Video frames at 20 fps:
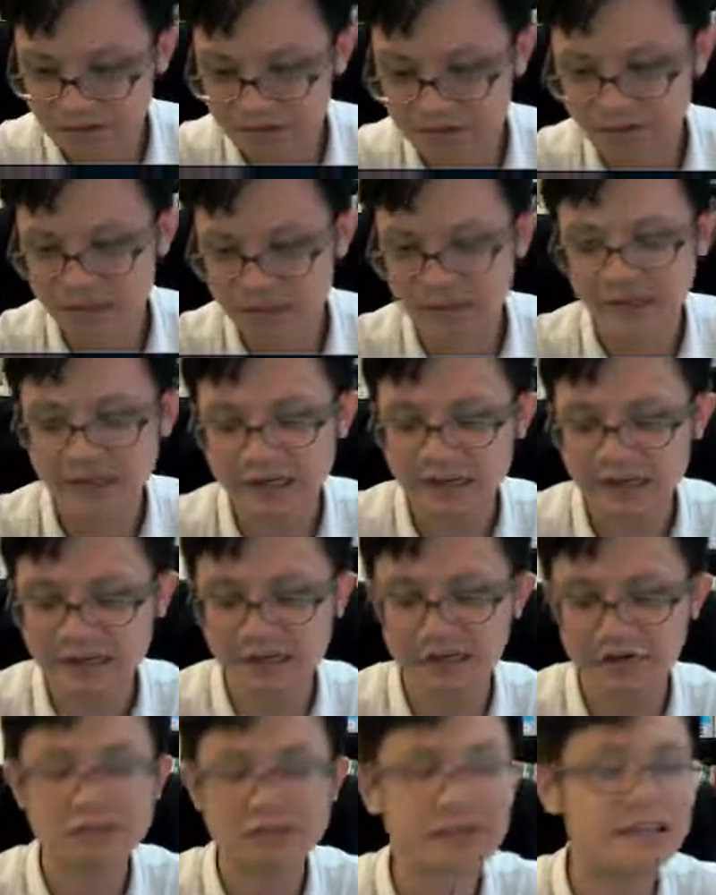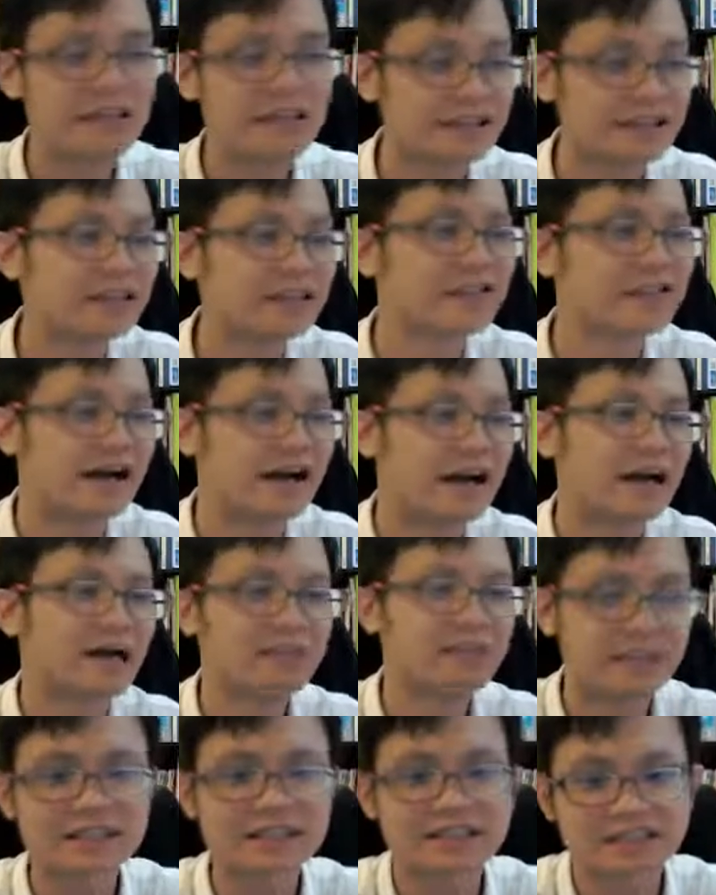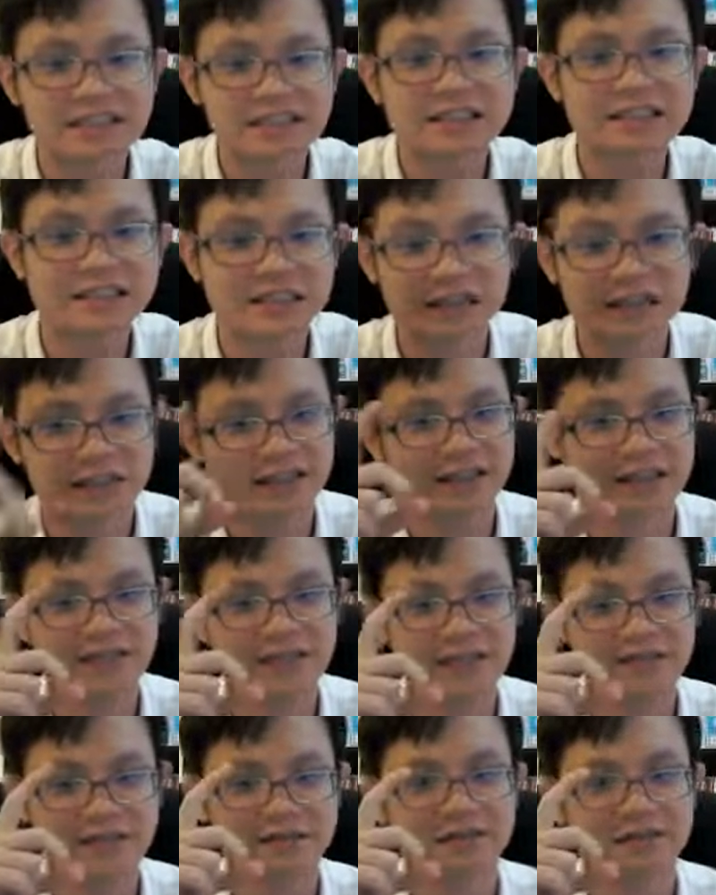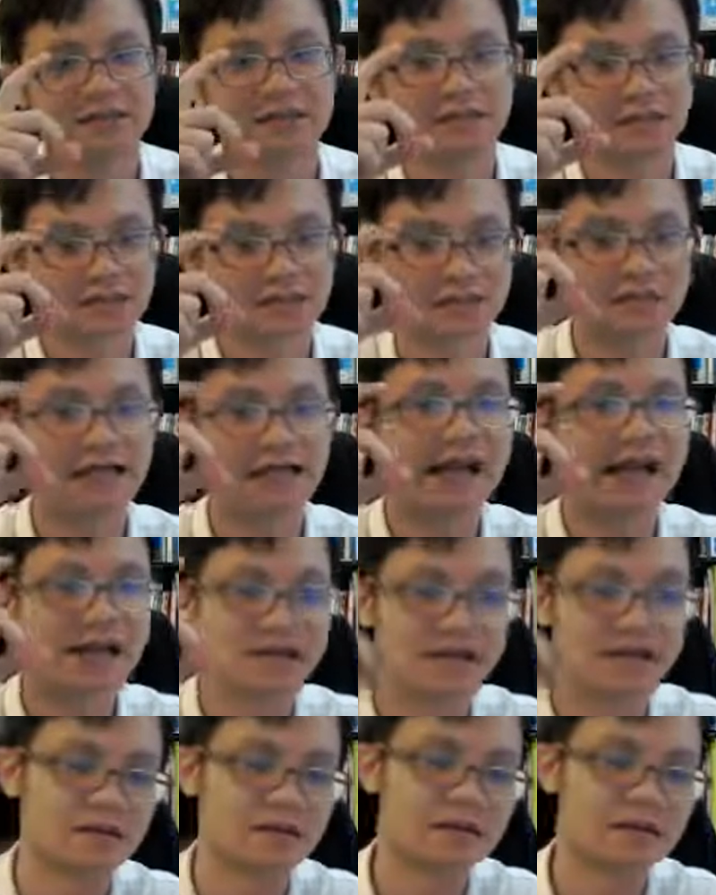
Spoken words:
And I got relative, rest, die.